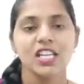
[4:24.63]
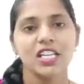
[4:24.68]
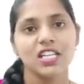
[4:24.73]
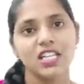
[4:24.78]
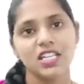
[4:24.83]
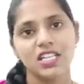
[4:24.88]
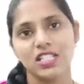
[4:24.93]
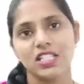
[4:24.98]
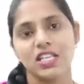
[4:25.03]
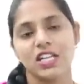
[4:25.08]

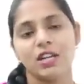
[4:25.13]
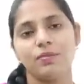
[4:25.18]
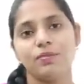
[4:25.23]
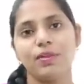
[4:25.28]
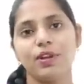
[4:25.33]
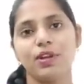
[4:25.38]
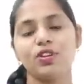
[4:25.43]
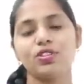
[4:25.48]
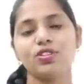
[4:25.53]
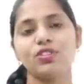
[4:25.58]
yes,
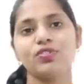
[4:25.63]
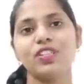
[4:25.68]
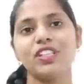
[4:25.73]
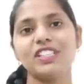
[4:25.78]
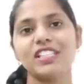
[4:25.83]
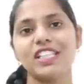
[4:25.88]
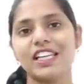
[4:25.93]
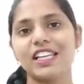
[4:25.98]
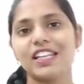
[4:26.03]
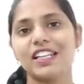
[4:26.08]
because of
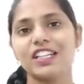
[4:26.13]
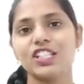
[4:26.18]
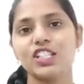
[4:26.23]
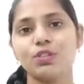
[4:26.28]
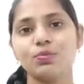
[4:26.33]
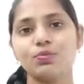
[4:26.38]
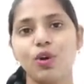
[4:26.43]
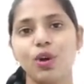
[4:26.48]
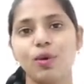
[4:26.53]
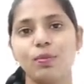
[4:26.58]
this
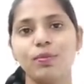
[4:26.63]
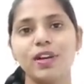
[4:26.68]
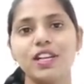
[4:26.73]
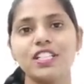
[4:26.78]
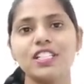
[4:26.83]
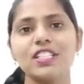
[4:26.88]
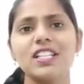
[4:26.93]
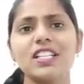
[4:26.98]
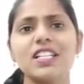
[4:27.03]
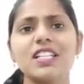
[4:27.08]
increasing
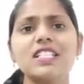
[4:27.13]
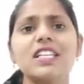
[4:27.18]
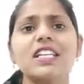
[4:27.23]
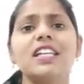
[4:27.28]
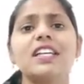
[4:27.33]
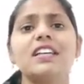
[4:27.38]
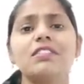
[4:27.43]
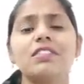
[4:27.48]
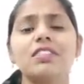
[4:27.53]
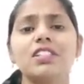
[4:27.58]
population, there is
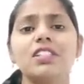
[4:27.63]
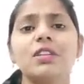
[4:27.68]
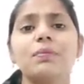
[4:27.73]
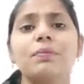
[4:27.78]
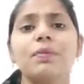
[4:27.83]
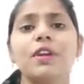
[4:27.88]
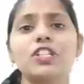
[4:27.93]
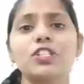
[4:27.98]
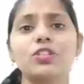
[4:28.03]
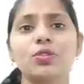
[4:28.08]
increase in the
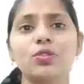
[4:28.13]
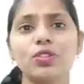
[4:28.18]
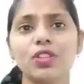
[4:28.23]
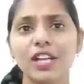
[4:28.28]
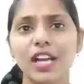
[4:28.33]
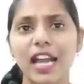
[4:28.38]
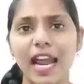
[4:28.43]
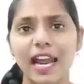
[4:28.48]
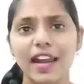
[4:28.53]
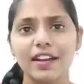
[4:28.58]
pressure on the
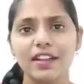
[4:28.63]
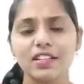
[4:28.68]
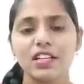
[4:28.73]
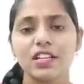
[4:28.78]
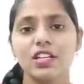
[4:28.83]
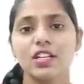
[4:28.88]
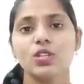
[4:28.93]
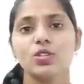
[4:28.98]
land.